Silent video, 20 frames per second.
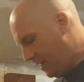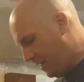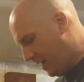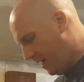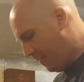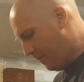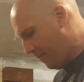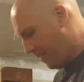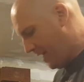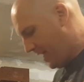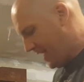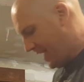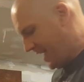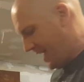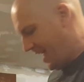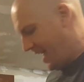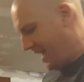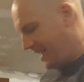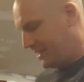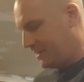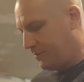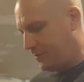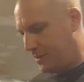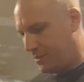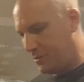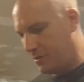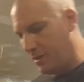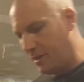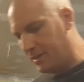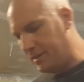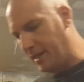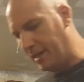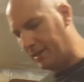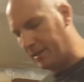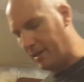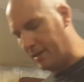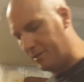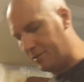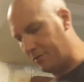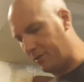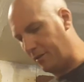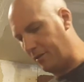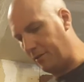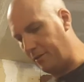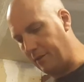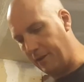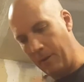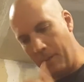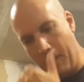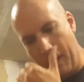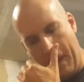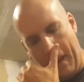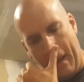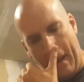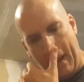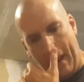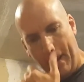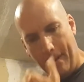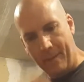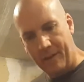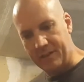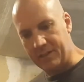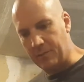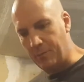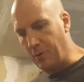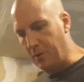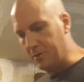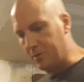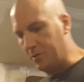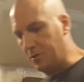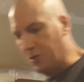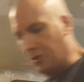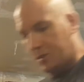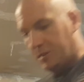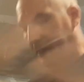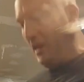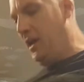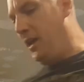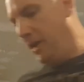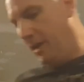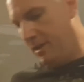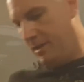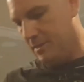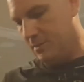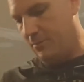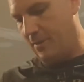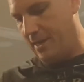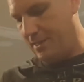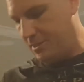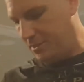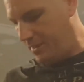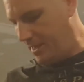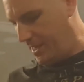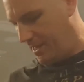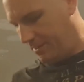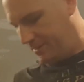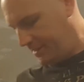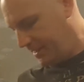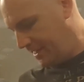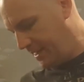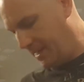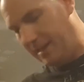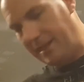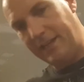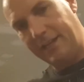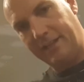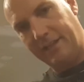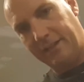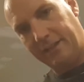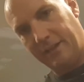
I'm actively trying to take that shirt and do it, as opposed to just as fast as you can. So you didn't get anything